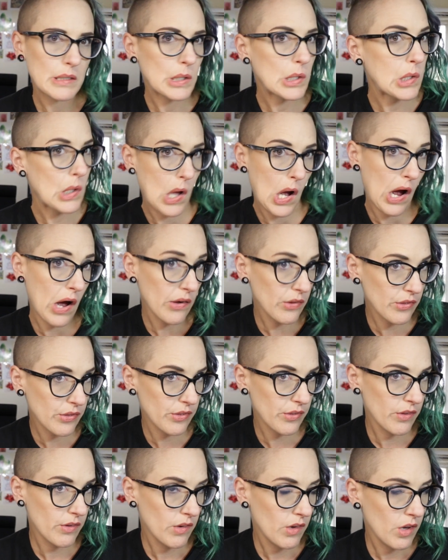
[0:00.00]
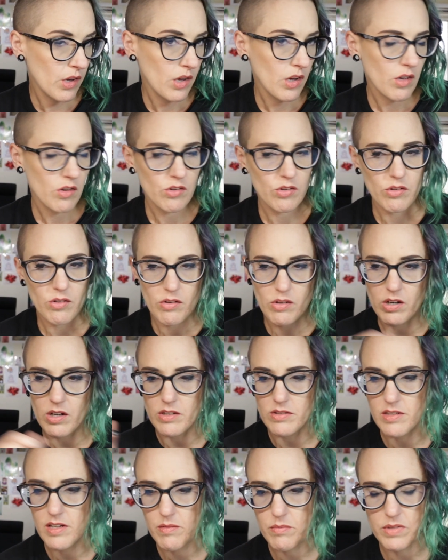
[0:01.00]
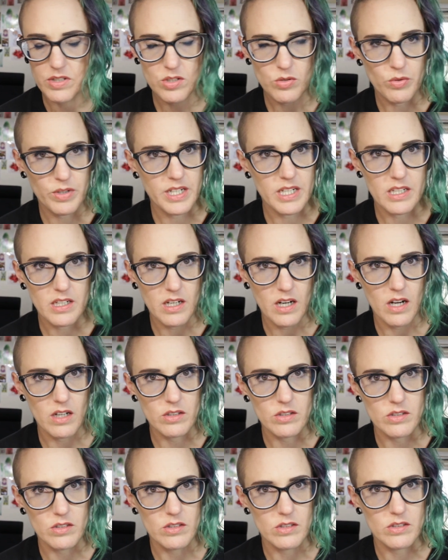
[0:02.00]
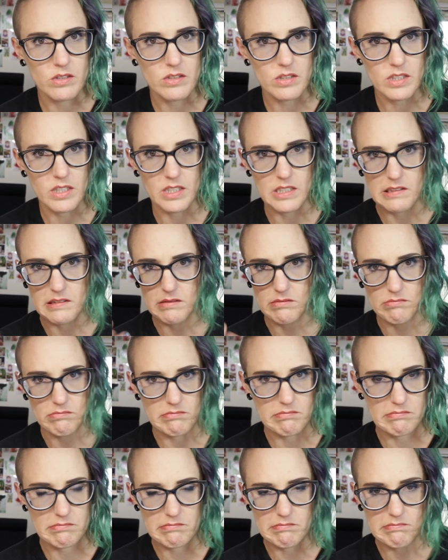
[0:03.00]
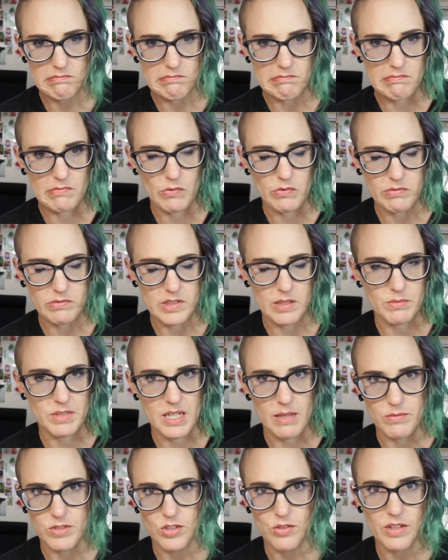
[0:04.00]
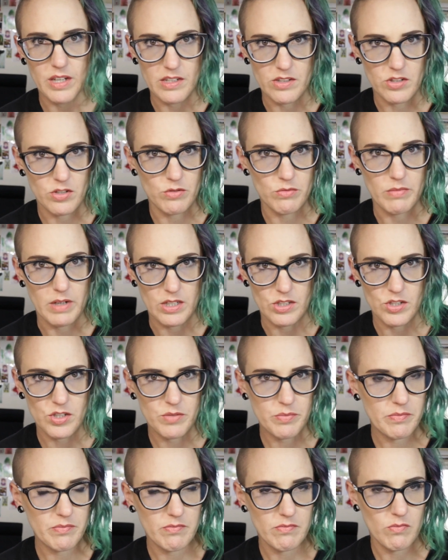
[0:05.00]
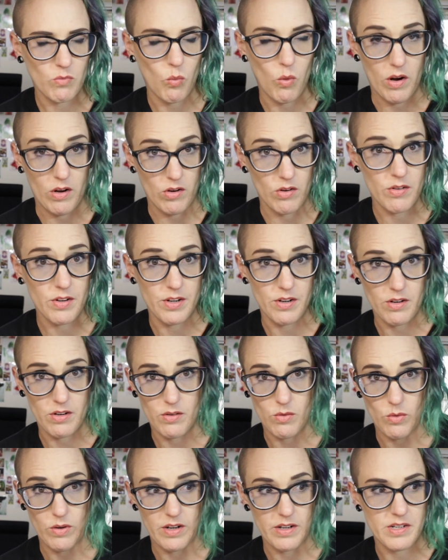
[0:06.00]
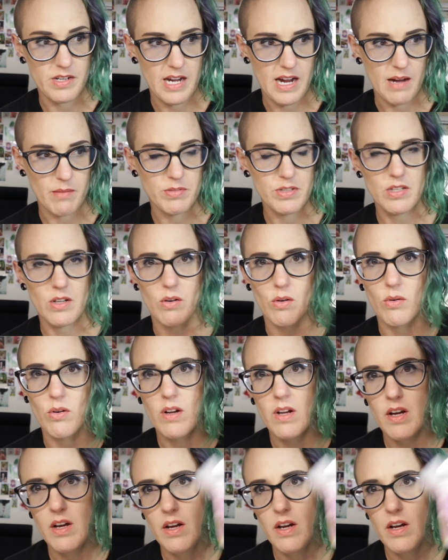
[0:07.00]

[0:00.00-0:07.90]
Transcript: cloth because in between colors and sometimes you get too much water, you're gonna wanna dab. So